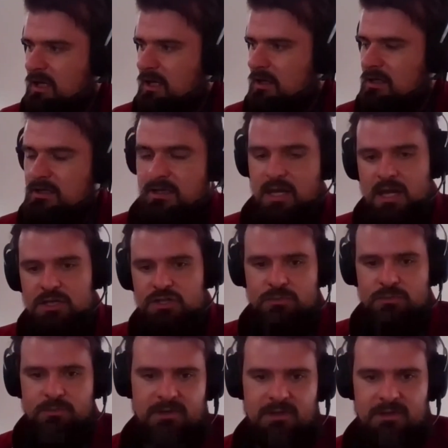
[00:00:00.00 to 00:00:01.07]
engaged
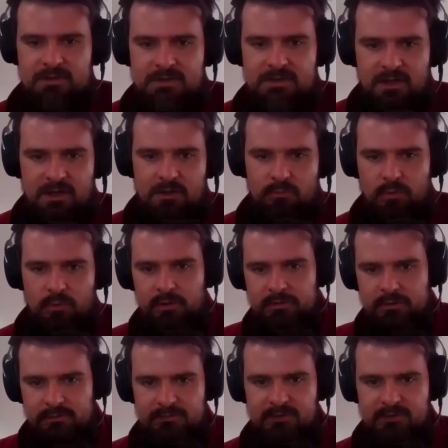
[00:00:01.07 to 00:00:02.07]
with that entire world of